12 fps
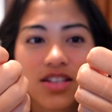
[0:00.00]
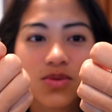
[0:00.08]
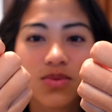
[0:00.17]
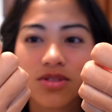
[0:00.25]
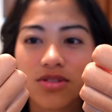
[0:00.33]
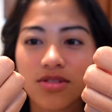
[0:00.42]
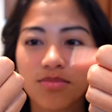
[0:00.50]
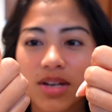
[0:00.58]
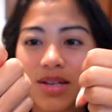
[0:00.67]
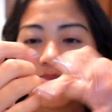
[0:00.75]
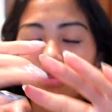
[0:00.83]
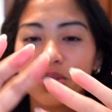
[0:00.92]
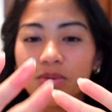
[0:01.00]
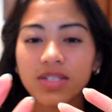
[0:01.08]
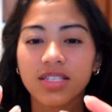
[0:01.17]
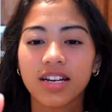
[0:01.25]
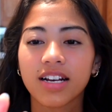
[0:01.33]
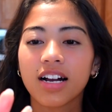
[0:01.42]
These ones are my blue
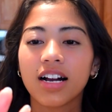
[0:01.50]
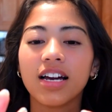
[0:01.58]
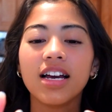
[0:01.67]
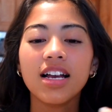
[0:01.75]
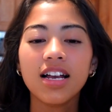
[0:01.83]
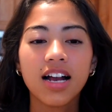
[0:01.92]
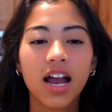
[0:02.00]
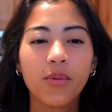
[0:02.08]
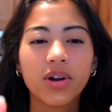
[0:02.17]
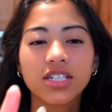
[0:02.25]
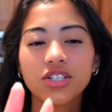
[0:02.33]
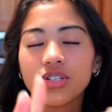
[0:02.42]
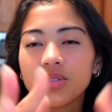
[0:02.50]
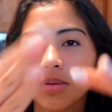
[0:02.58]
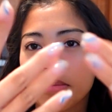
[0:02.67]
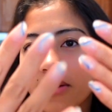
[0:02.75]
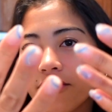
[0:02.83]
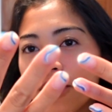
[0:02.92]
ones that I got. I wanted to do
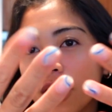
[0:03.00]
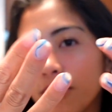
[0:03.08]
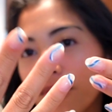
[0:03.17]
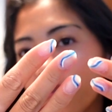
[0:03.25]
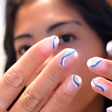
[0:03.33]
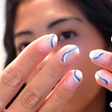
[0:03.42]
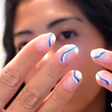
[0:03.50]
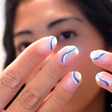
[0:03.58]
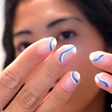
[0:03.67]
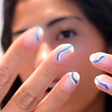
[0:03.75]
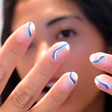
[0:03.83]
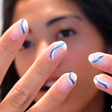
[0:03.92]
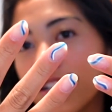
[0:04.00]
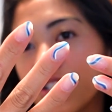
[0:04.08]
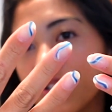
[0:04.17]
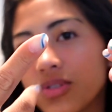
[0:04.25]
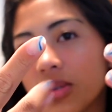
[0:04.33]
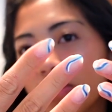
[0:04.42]
something fun before I
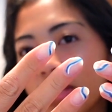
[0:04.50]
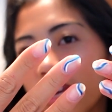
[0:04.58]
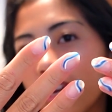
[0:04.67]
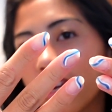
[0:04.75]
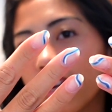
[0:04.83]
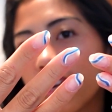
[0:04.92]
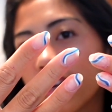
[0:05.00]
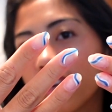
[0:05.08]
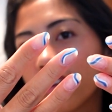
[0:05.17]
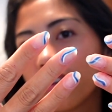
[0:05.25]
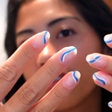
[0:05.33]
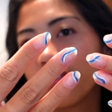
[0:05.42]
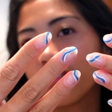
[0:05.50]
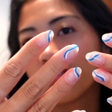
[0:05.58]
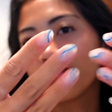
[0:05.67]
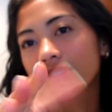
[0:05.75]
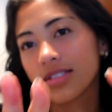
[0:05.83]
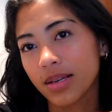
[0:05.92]
do something
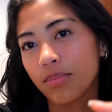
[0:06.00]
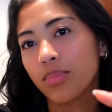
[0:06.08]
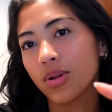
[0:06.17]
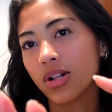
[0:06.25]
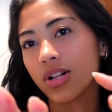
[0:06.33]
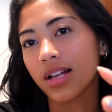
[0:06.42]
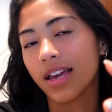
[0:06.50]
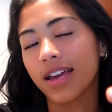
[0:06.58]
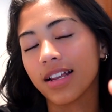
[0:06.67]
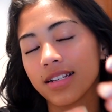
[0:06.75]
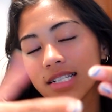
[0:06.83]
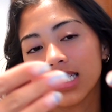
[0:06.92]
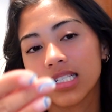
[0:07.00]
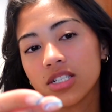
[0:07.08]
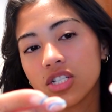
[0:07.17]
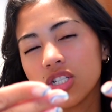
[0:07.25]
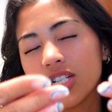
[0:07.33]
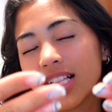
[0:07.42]
simple and
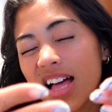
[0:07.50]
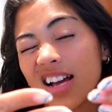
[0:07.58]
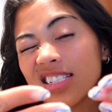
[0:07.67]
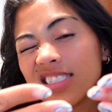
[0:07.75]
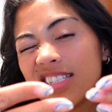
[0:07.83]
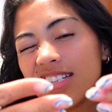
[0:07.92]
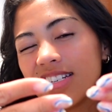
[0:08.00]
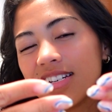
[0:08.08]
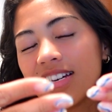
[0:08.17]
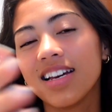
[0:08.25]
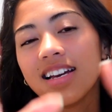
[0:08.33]
classy.